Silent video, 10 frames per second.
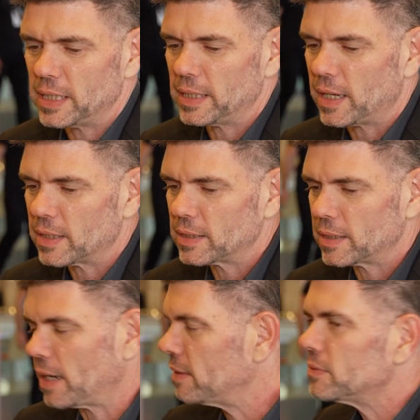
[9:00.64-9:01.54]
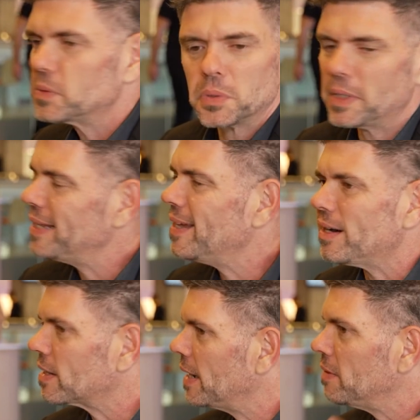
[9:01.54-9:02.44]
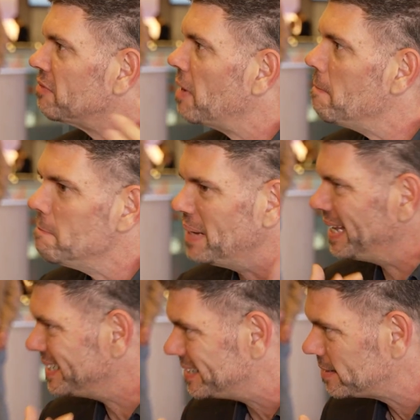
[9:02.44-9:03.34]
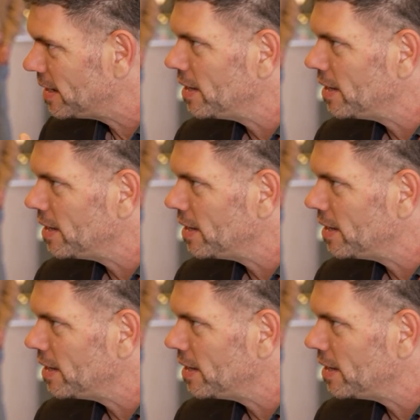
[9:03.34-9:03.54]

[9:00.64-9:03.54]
that are today that are kind of embedded.